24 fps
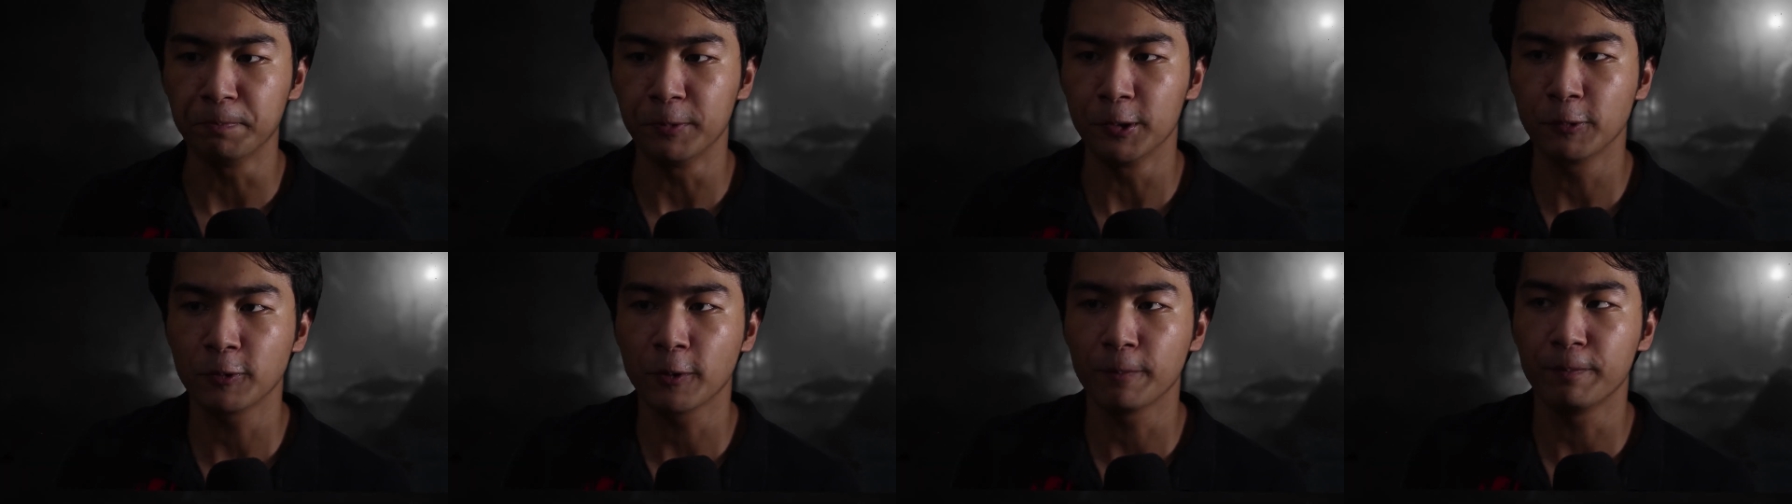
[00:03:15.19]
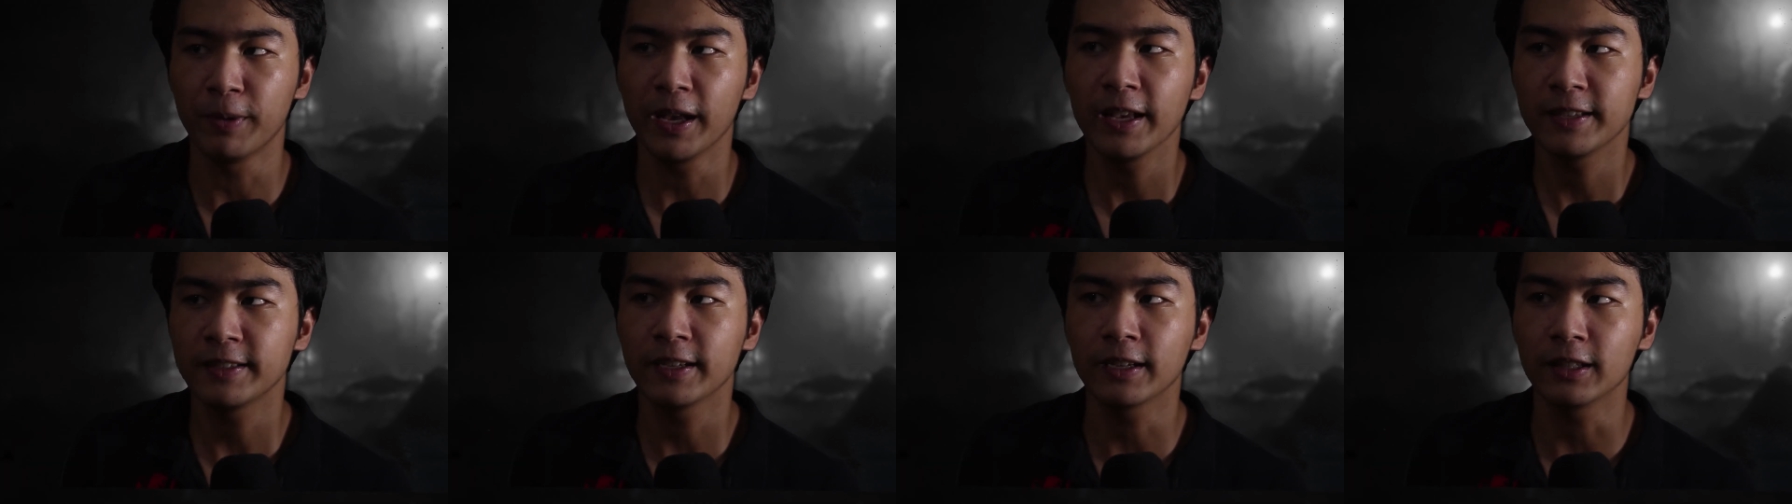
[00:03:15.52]
there were
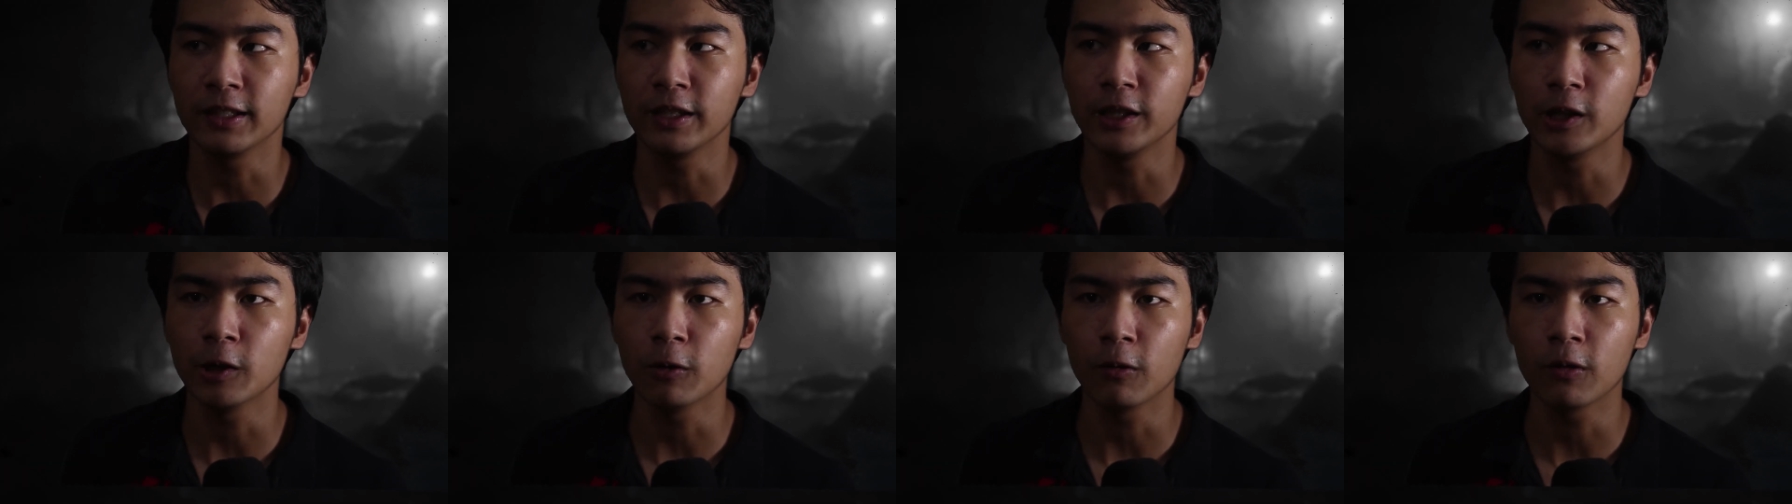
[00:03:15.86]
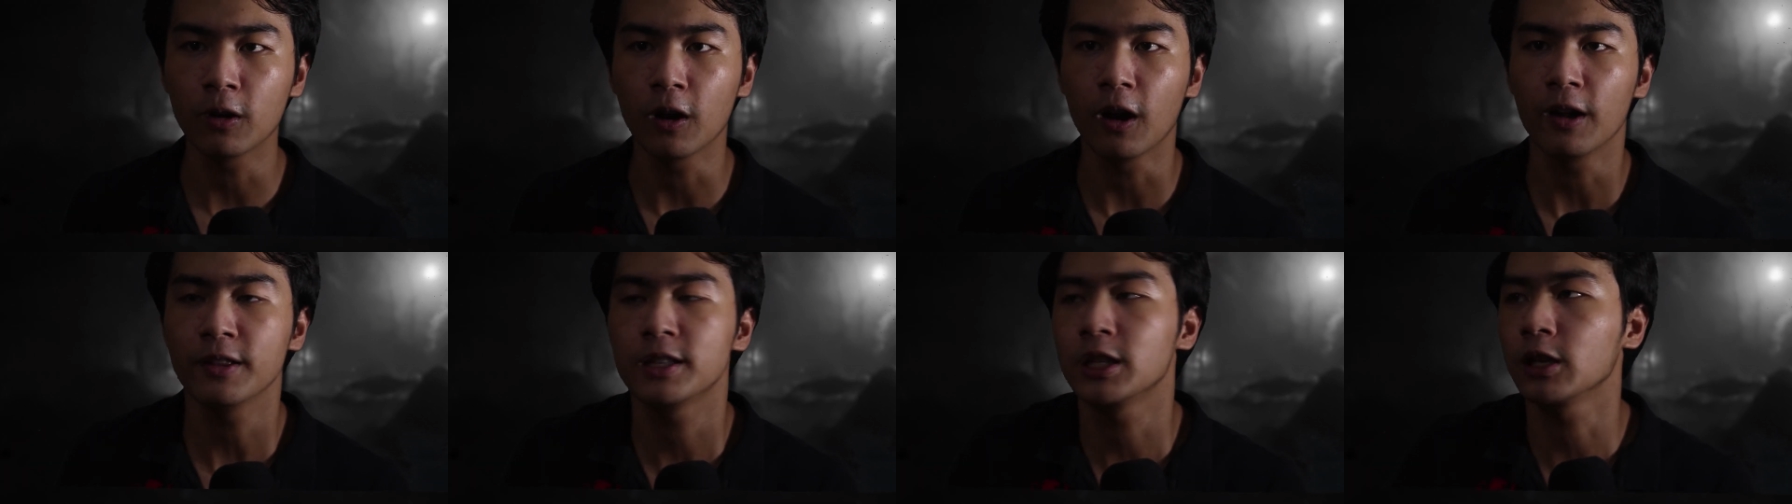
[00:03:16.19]
basically no
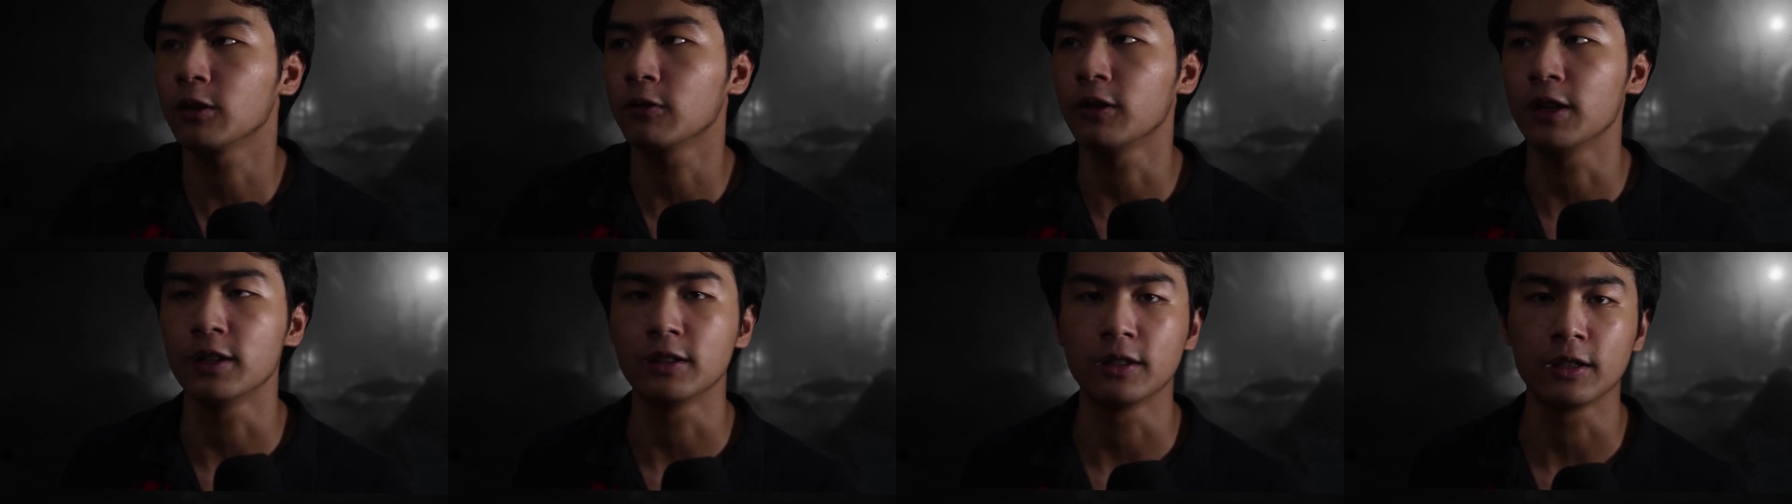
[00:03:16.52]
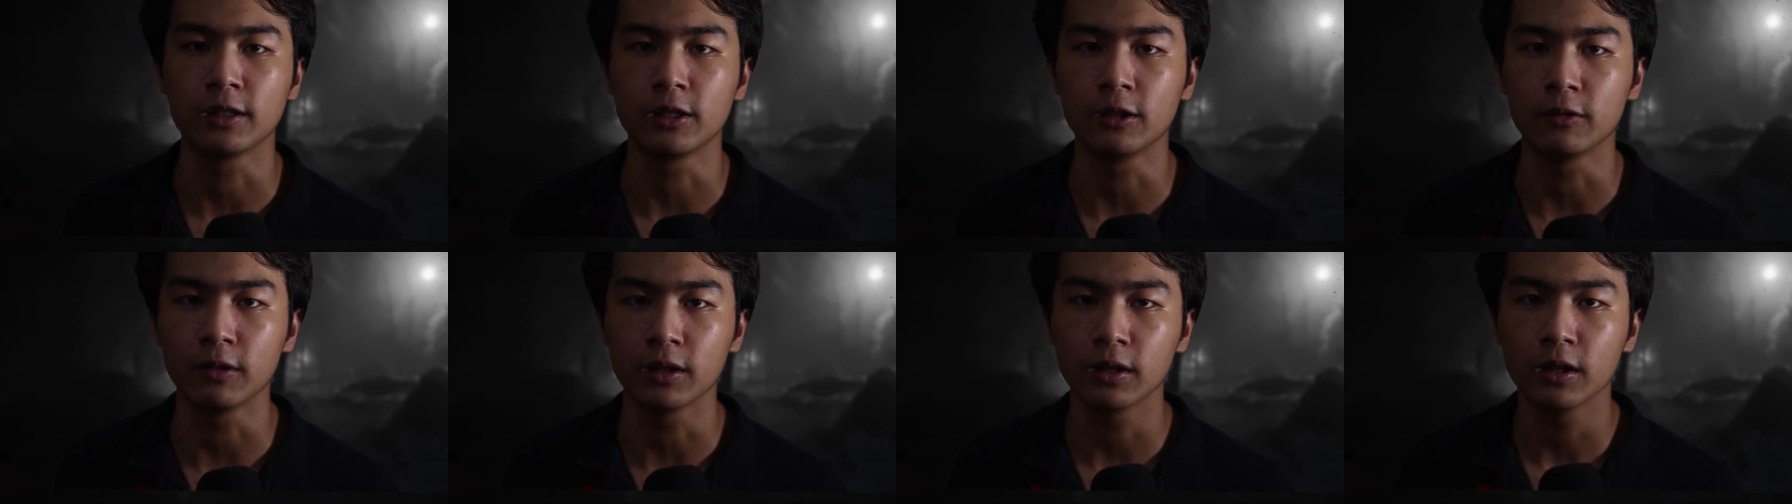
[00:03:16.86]

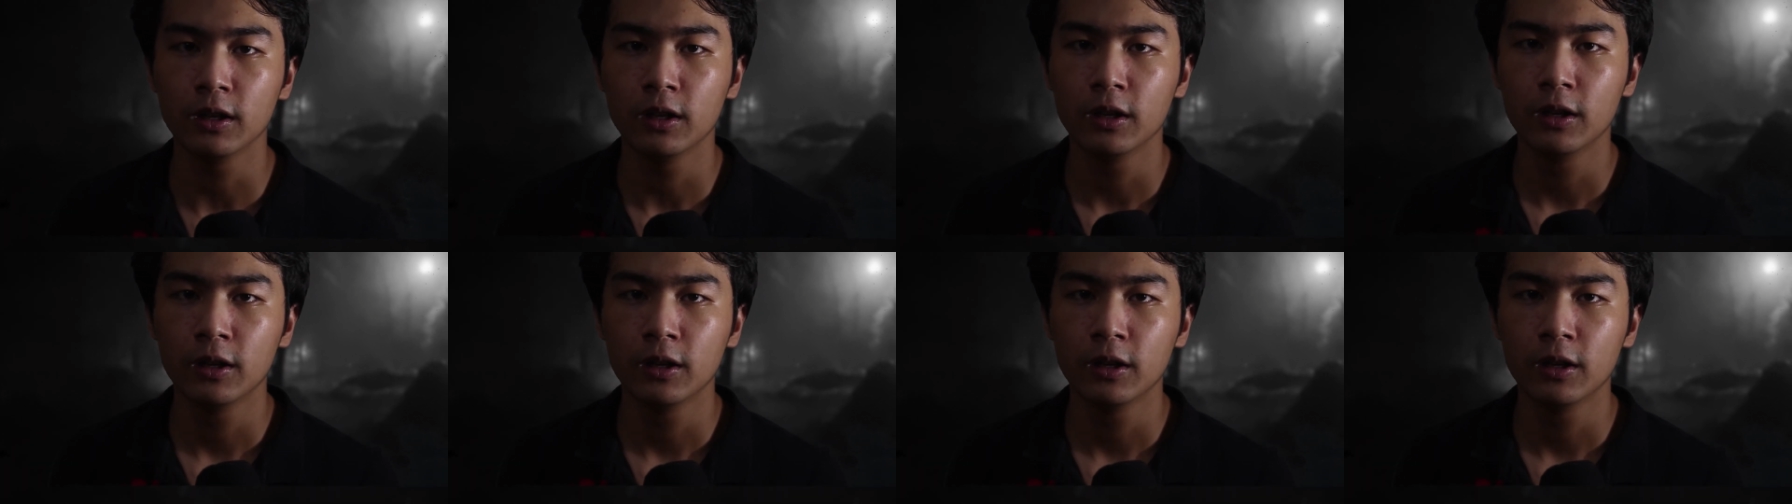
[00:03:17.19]
consequences to it.